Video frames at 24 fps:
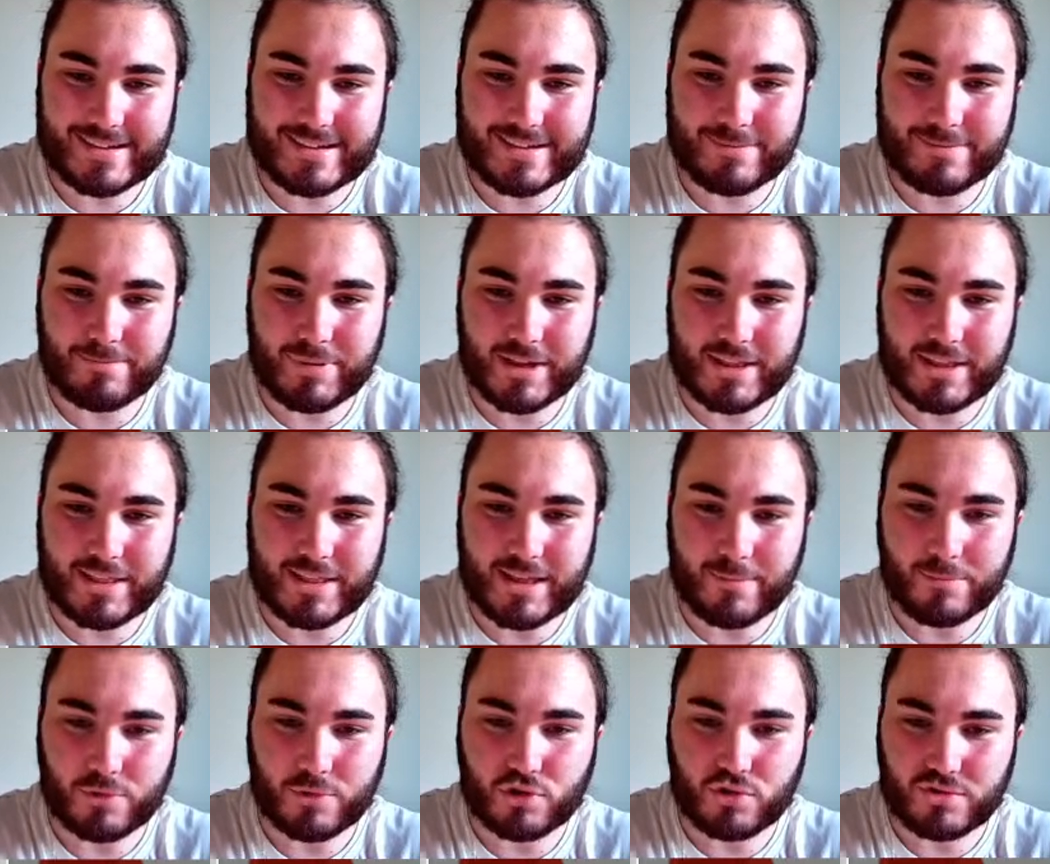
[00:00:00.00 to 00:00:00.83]
being
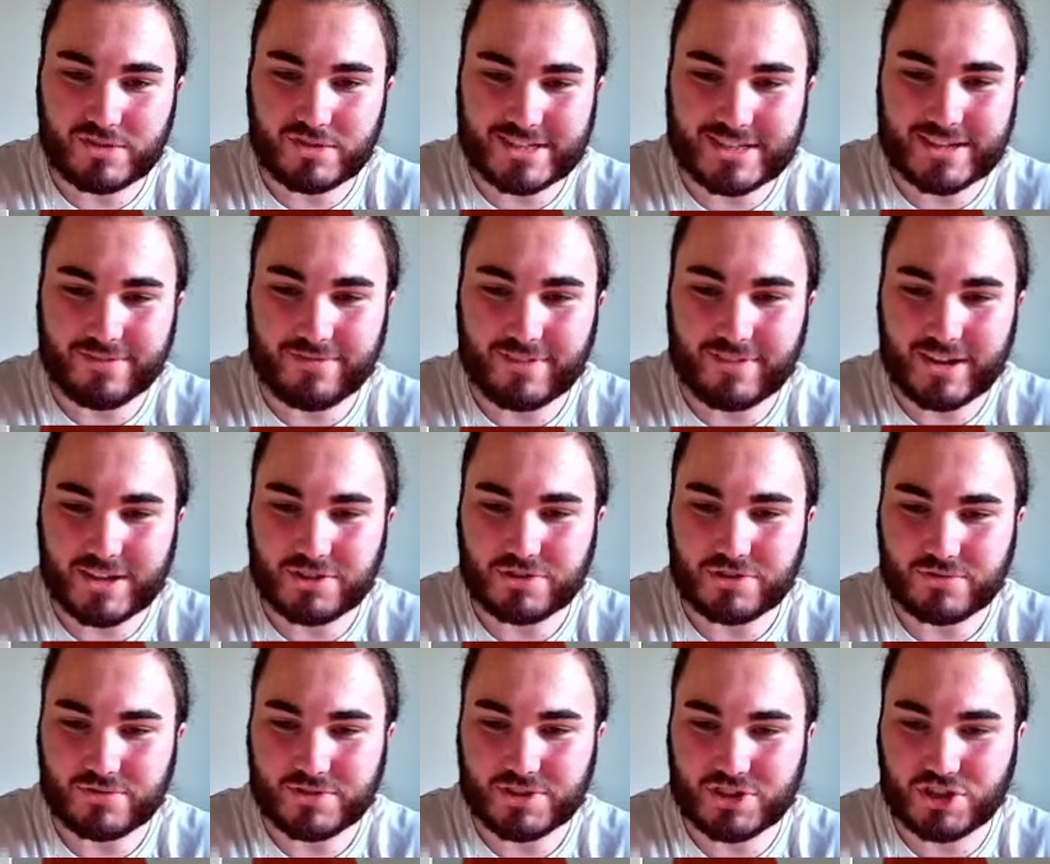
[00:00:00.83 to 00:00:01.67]
them good
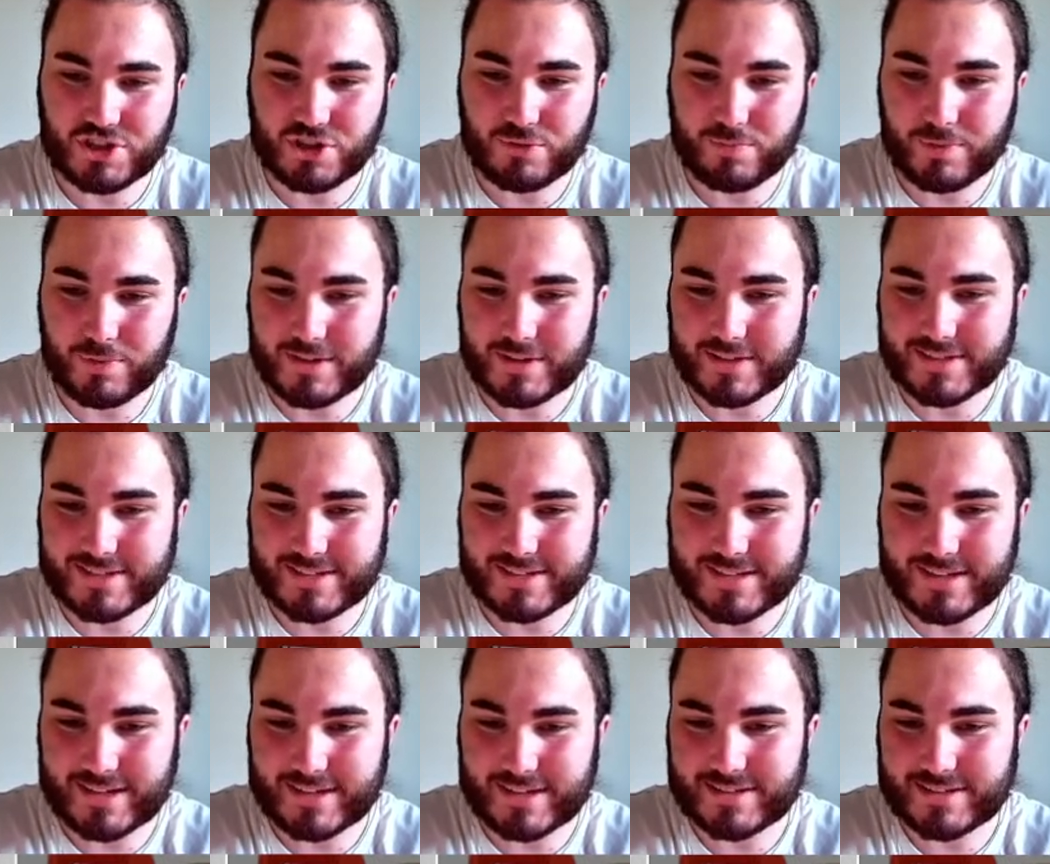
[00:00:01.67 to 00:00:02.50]
differentials,
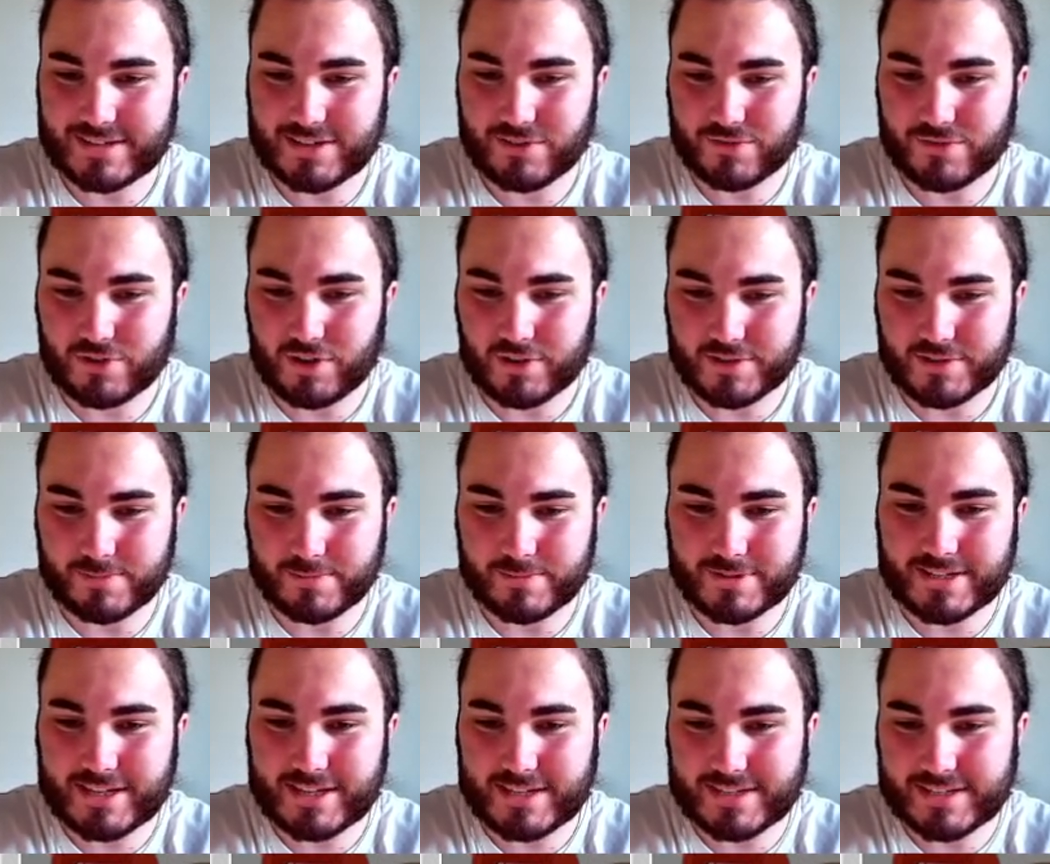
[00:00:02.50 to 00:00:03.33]
2.6, you've got some
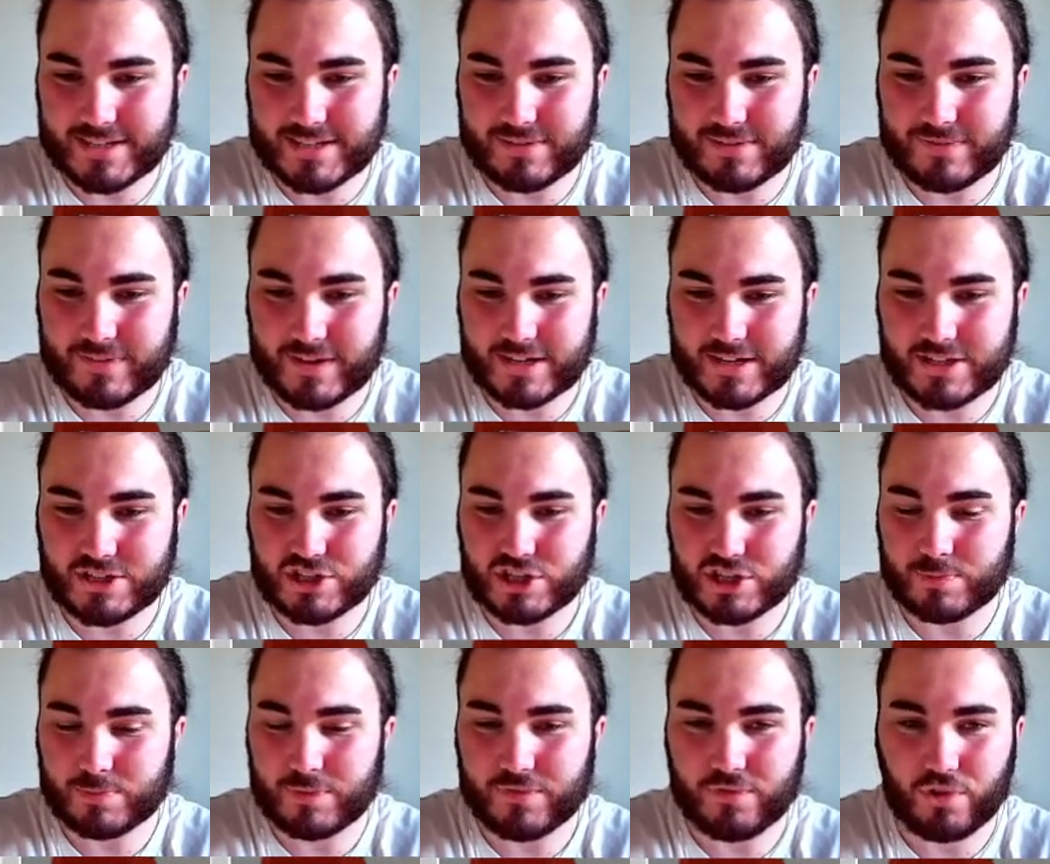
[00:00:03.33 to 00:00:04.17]
decent
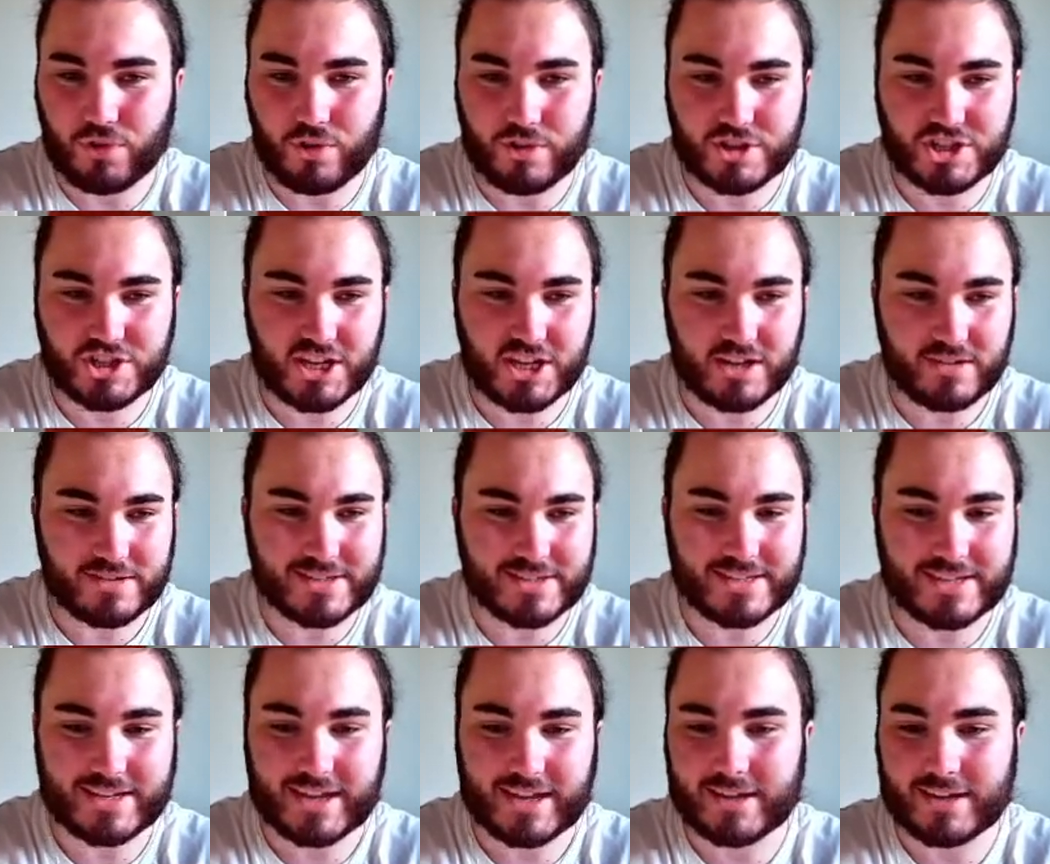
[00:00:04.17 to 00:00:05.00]
fixtures before the
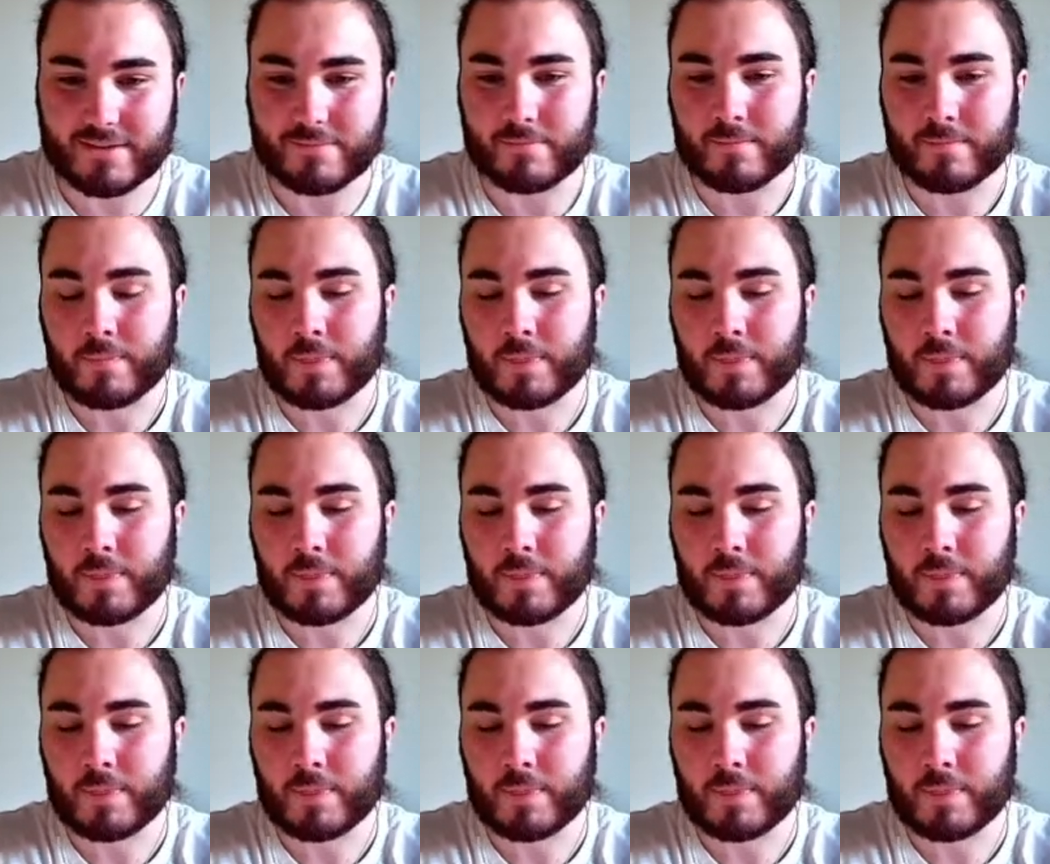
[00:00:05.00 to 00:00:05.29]
Chelsea game.